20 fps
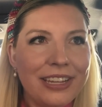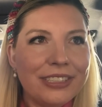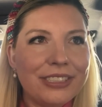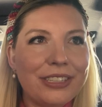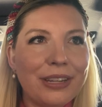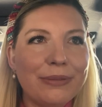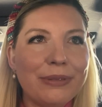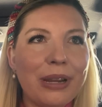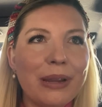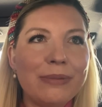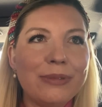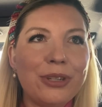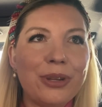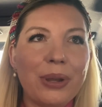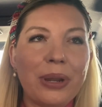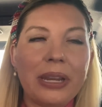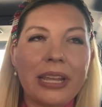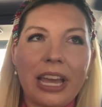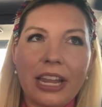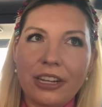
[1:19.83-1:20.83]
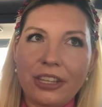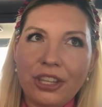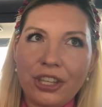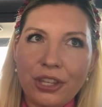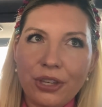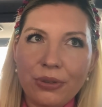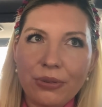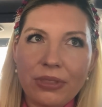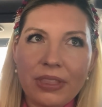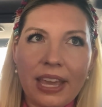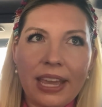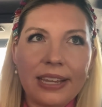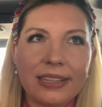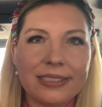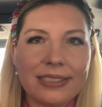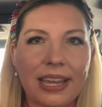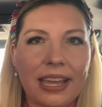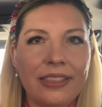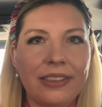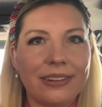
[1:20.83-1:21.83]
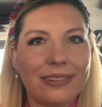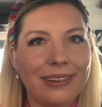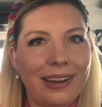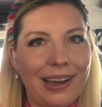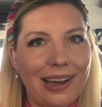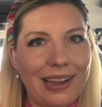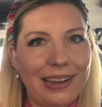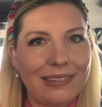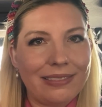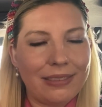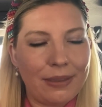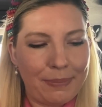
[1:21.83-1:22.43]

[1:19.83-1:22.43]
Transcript: Sometimes you can get cute things and they're not